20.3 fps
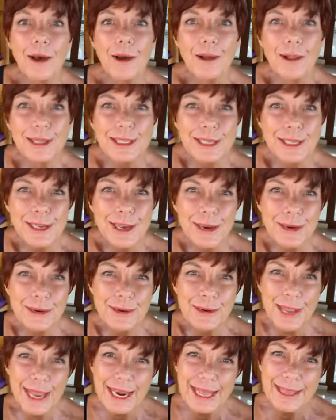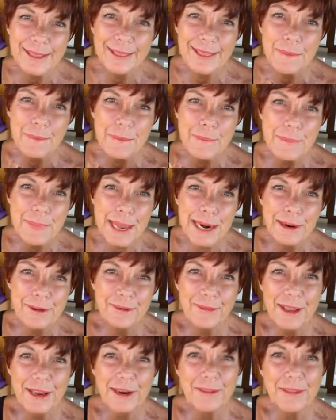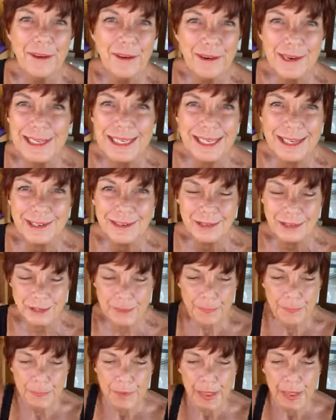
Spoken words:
also getting the benefit of the crystals.